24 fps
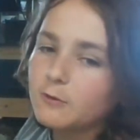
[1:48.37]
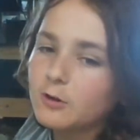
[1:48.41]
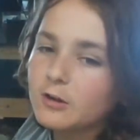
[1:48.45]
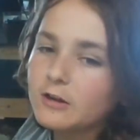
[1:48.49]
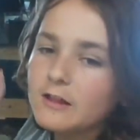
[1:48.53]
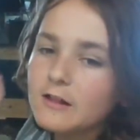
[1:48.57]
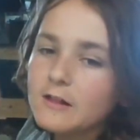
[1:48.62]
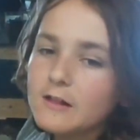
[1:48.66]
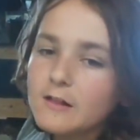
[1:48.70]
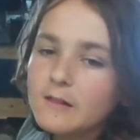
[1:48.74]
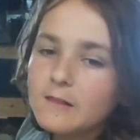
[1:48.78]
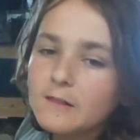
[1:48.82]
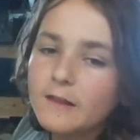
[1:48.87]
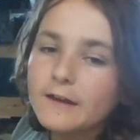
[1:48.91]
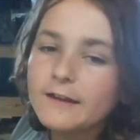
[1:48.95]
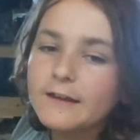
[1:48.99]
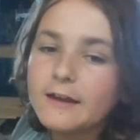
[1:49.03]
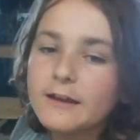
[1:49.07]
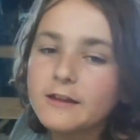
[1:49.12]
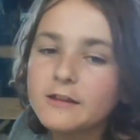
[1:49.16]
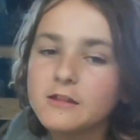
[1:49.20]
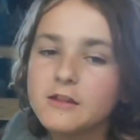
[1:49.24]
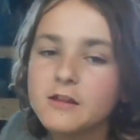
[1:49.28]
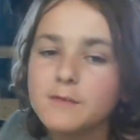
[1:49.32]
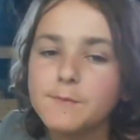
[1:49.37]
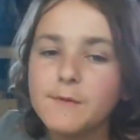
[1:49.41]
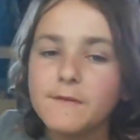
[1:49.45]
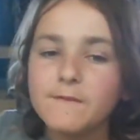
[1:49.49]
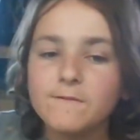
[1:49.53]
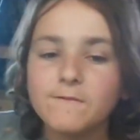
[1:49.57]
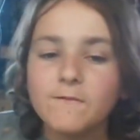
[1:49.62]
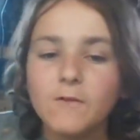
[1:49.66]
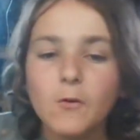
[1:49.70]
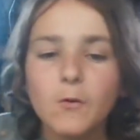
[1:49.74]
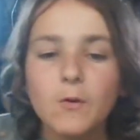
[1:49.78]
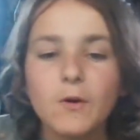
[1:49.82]
one. Like I said
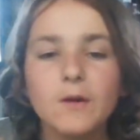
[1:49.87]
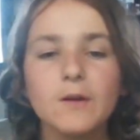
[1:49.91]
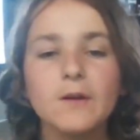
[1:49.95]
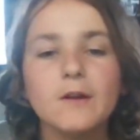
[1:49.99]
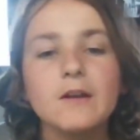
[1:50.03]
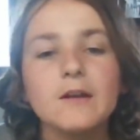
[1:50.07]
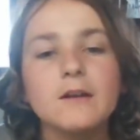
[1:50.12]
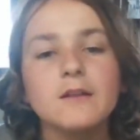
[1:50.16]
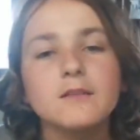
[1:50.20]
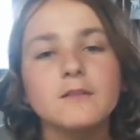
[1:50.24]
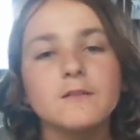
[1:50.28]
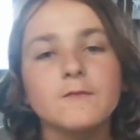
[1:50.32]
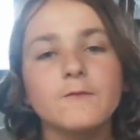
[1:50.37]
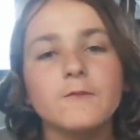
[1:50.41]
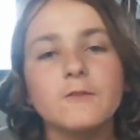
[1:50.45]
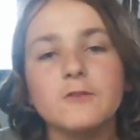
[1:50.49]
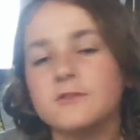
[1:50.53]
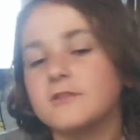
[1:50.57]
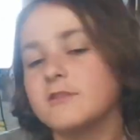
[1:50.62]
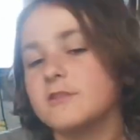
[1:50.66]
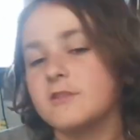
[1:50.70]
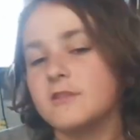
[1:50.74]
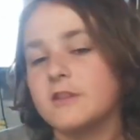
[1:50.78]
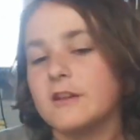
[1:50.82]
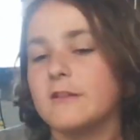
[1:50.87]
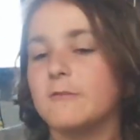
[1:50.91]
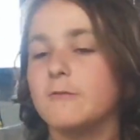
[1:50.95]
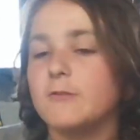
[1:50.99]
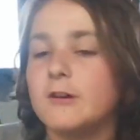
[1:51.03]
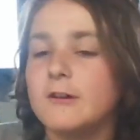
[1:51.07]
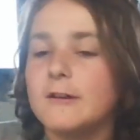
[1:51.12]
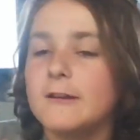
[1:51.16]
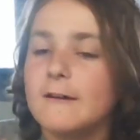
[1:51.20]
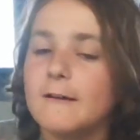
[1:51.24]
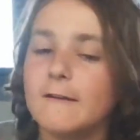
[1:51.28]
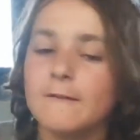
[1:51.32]
before, the first and the
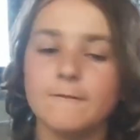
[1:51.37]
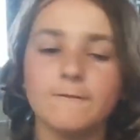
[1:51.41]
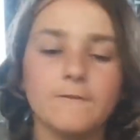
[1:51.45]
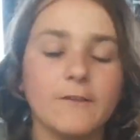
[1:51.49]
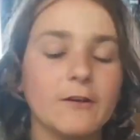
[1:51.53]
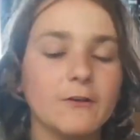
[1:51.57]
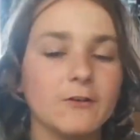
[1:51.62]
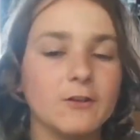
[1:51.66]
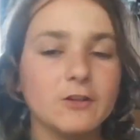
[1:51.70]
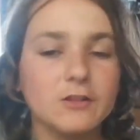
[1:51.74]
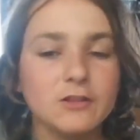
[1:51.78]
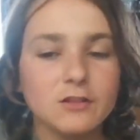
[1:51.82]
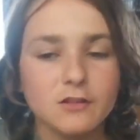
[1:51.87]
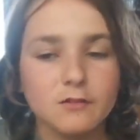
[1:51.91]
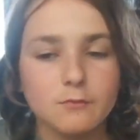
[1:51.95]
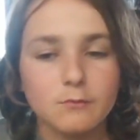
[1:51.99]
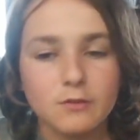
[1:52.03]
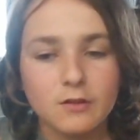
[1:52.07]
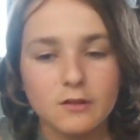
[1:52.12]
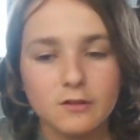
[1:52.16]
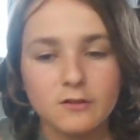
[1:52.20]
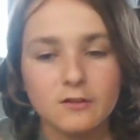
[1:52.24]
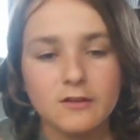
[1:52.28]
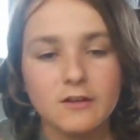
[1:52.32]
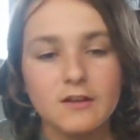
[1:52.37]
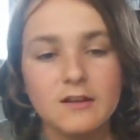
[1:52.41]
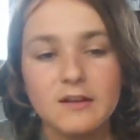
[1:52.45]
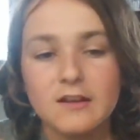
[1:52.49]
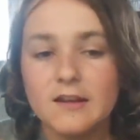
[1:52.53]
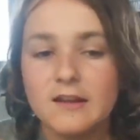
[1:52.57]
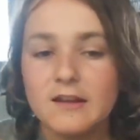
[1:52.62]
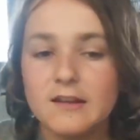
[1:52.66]
second one are very similar.